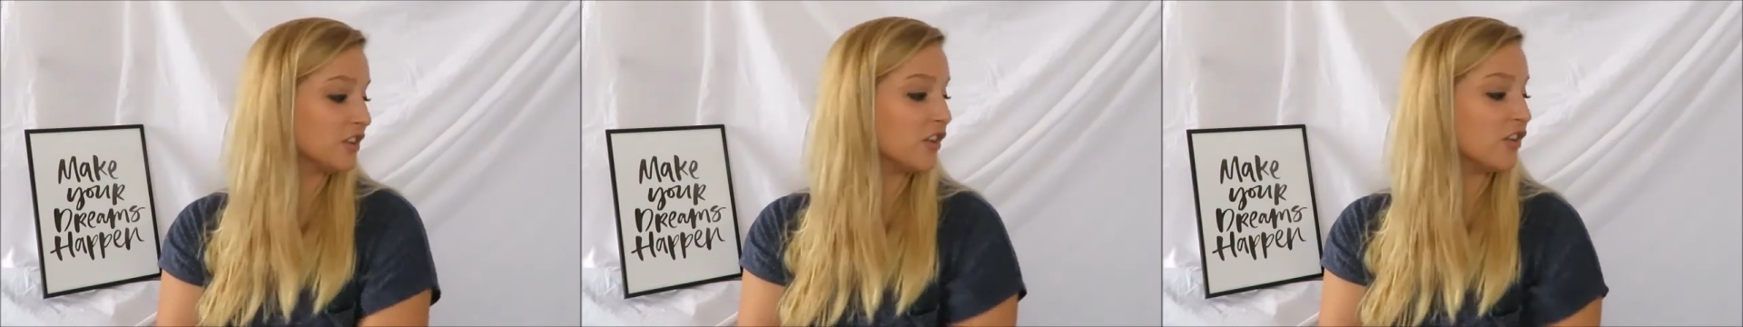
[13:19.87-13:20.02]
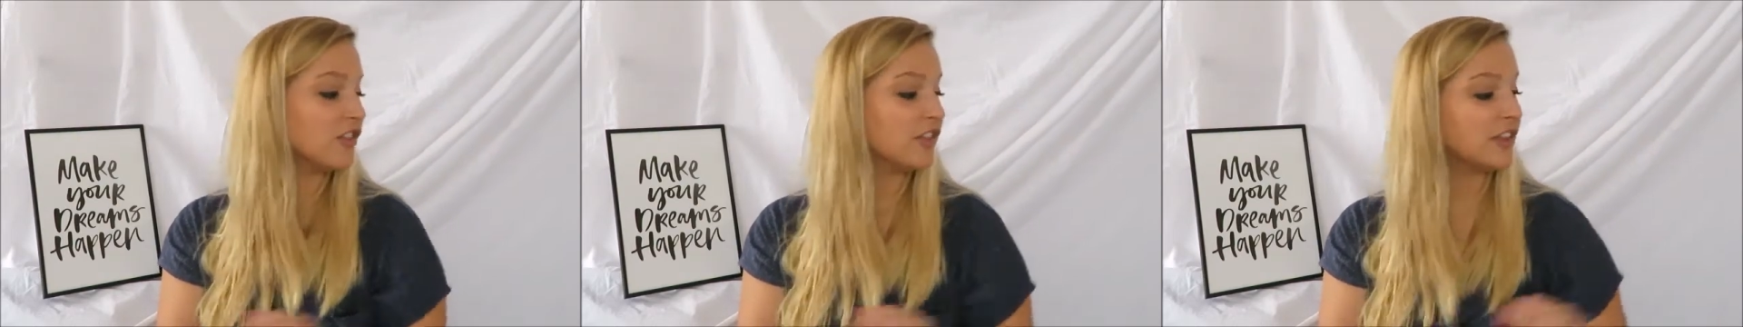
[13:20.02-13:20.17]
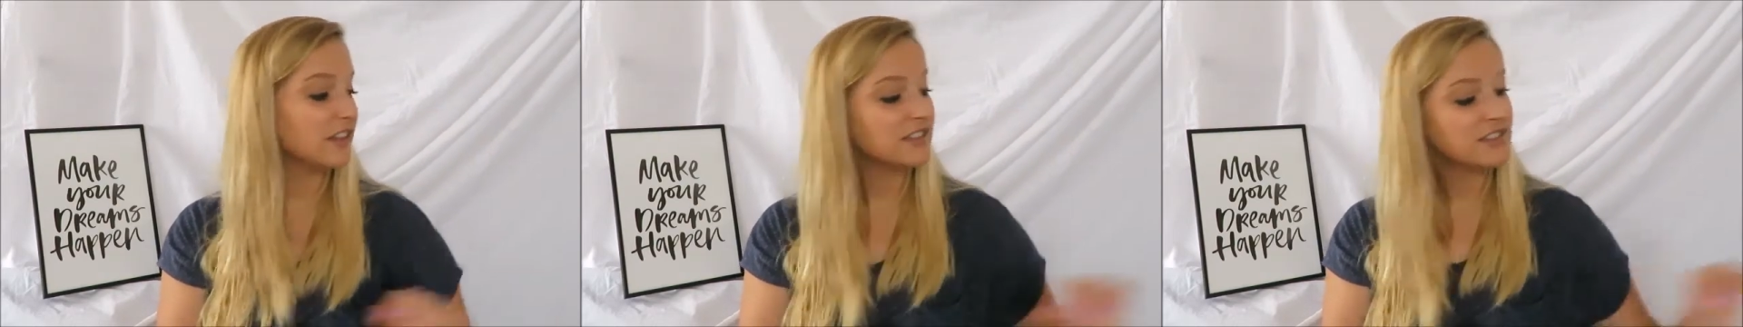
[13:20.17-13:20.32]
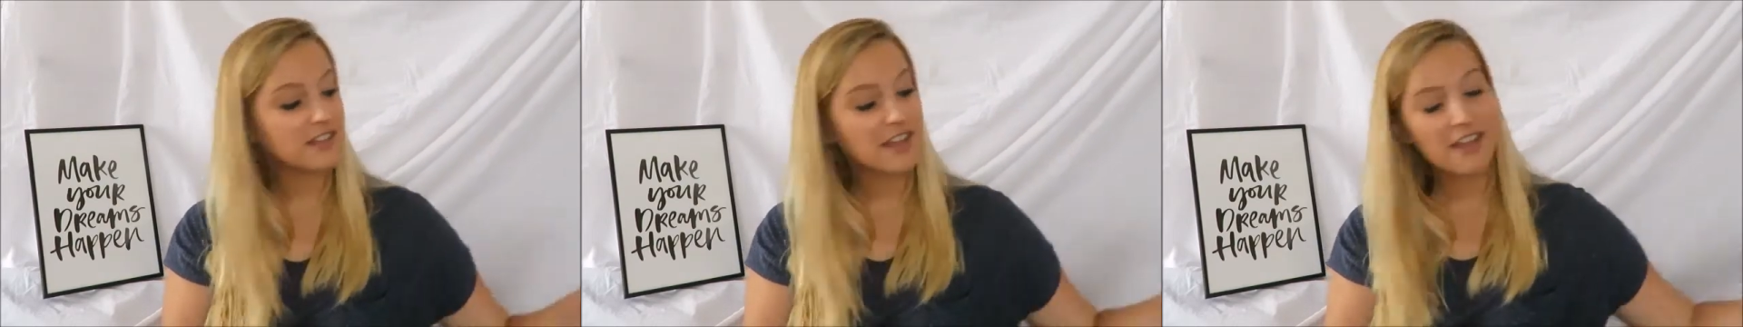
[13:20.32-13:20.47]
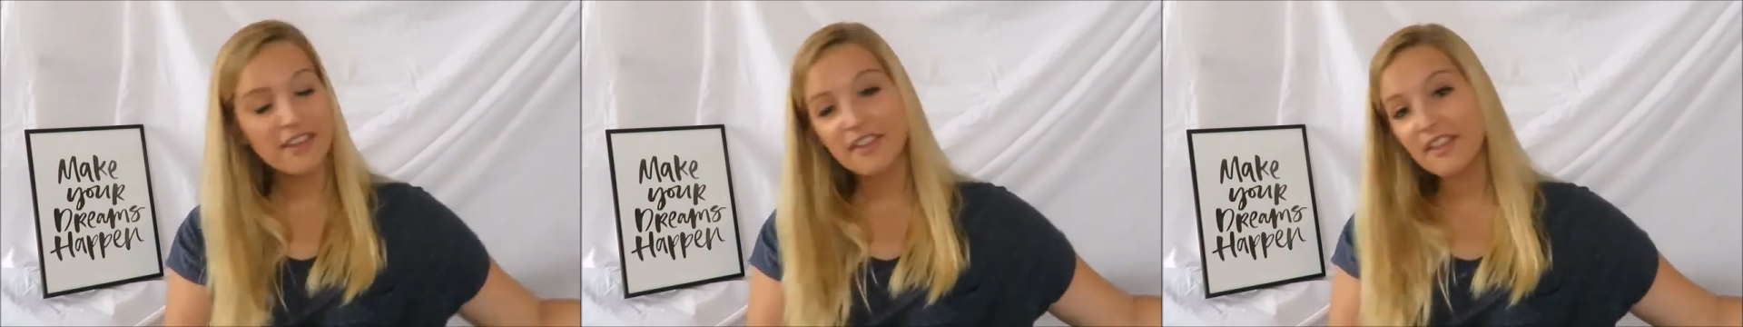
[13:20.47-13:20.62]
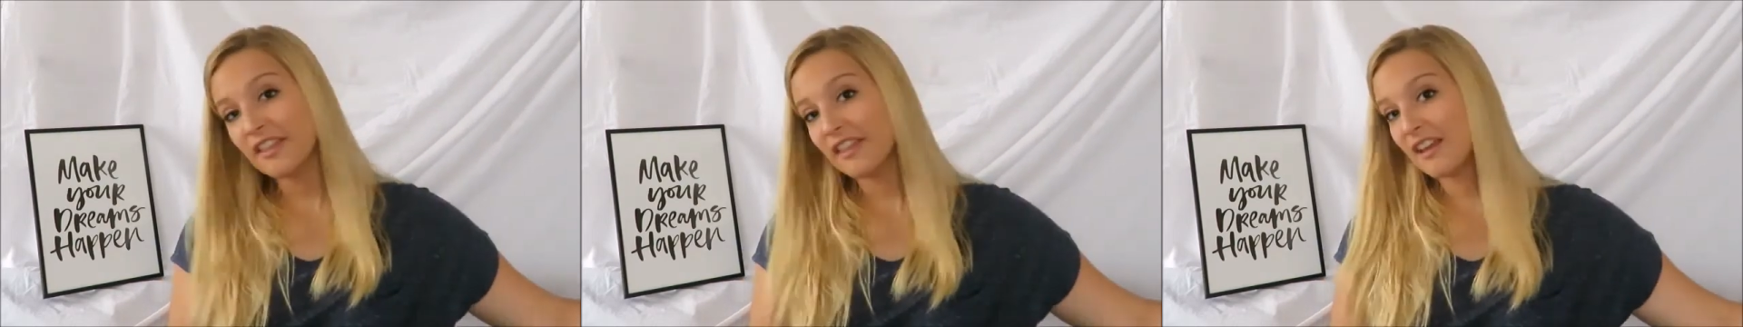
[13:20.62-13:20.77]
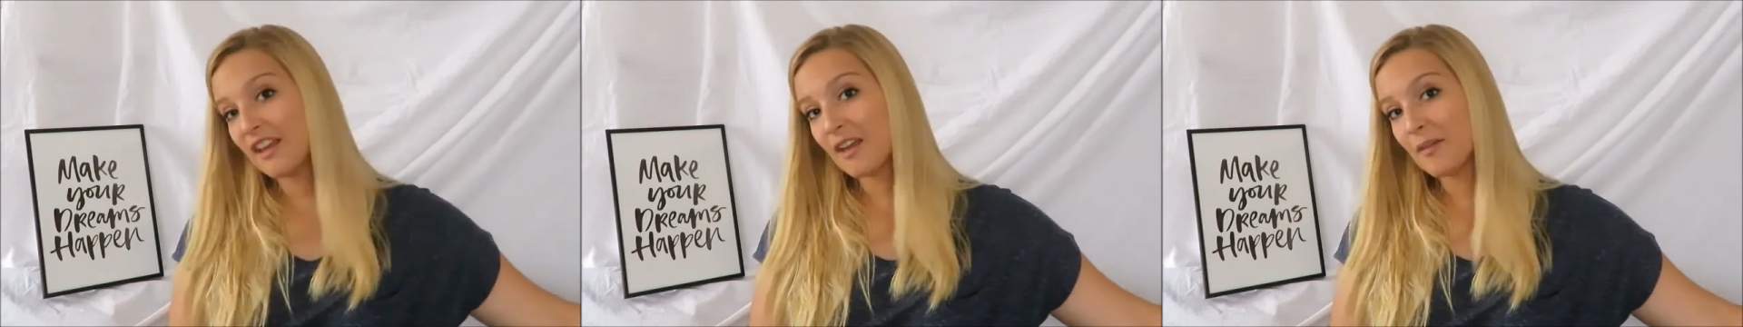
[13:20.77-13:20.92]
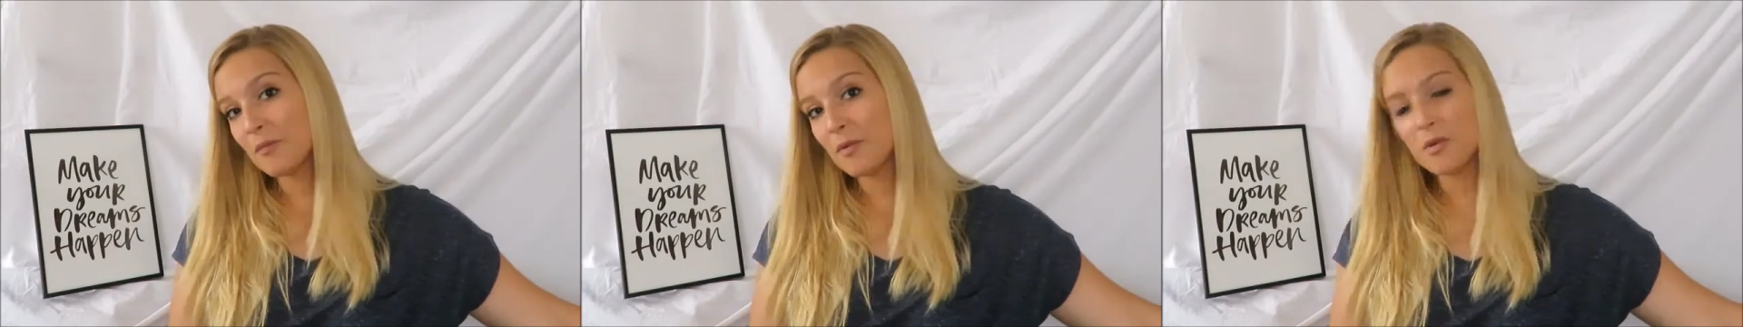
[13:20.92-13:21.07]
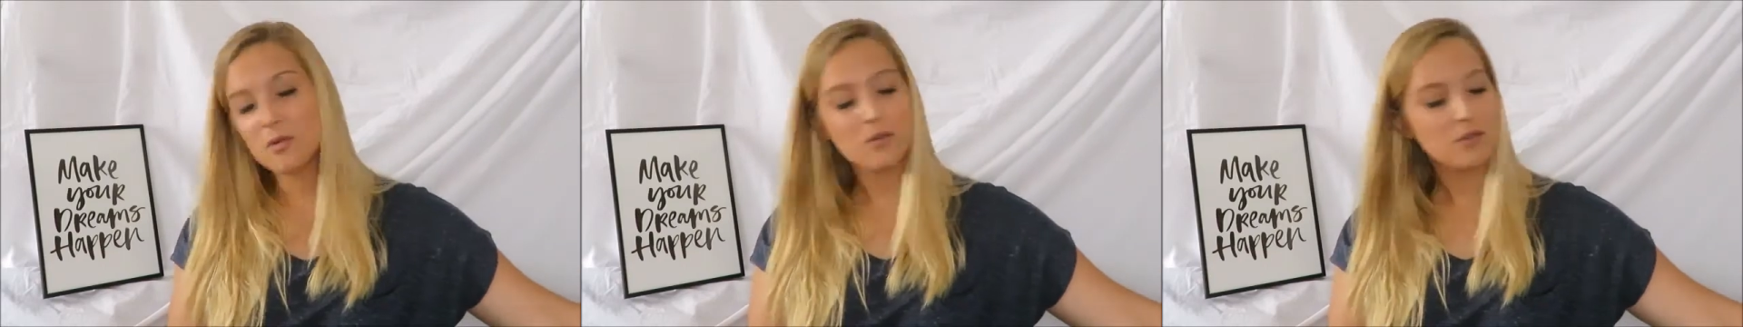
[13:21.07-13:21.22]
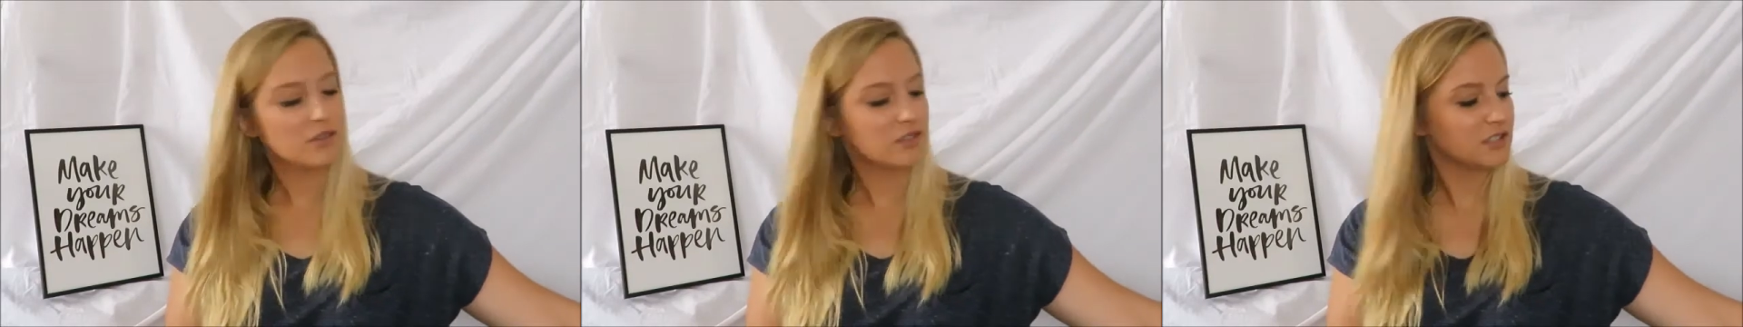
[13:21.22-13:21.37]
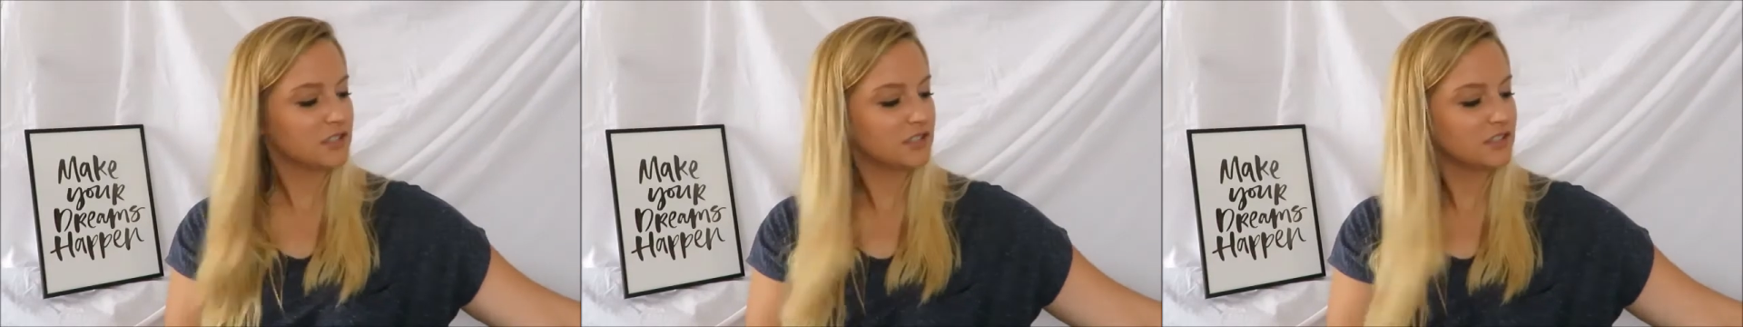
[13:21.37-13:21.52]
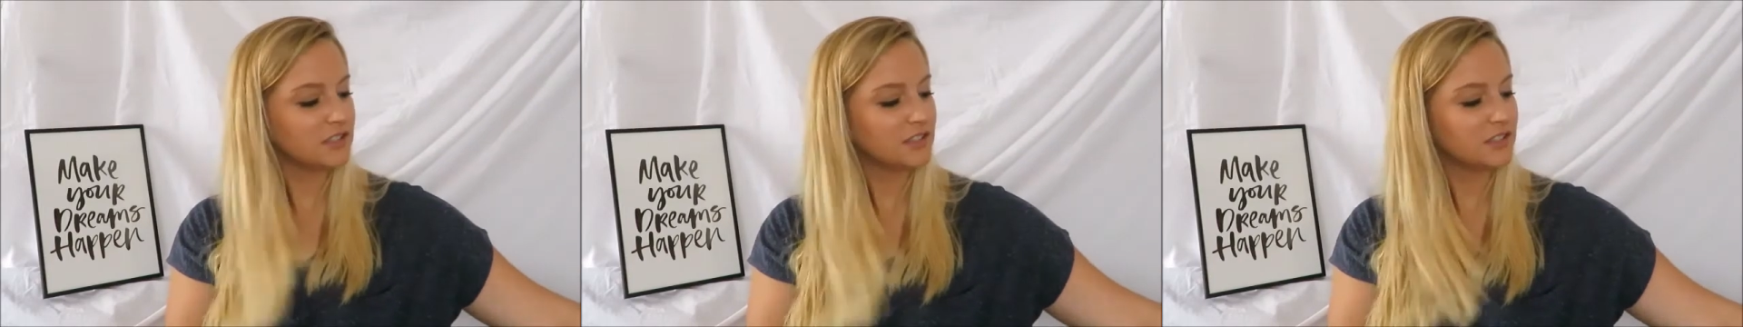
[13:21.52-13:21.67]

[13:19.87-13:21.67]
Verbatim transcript: Oh, that's the other thing I bought.